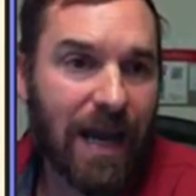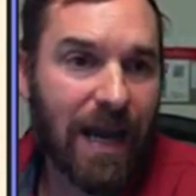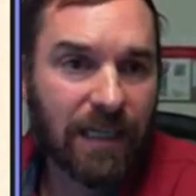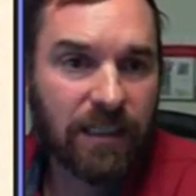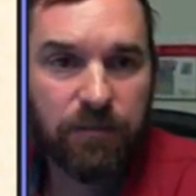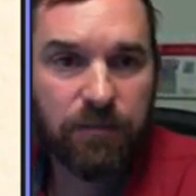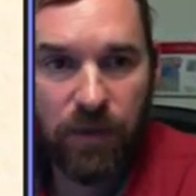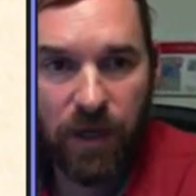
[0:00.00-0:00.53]

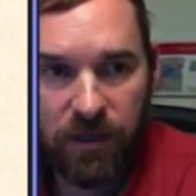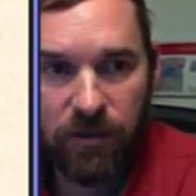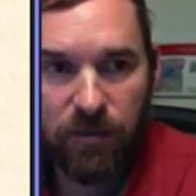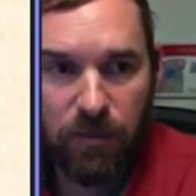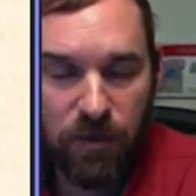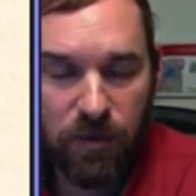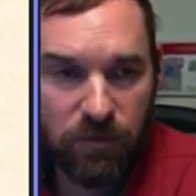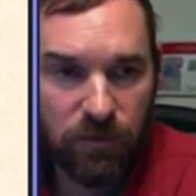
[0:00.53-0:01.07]
active predator
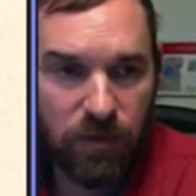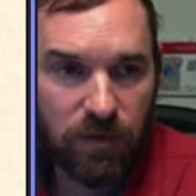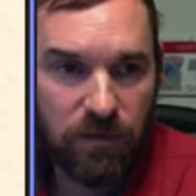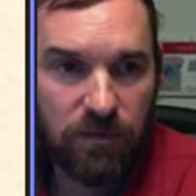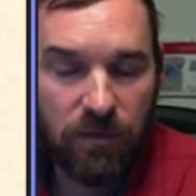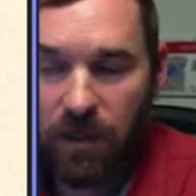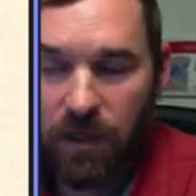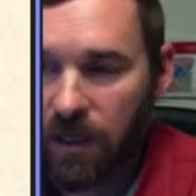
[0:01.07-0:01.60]

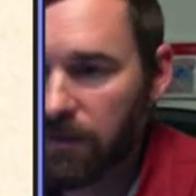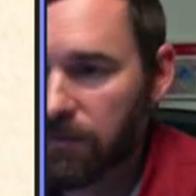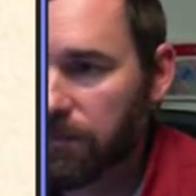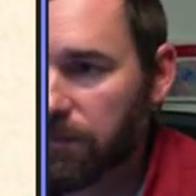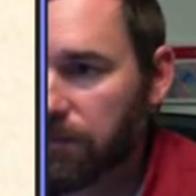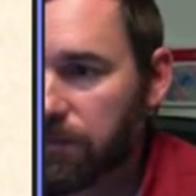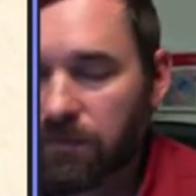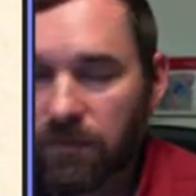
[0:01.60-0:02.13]
removal um,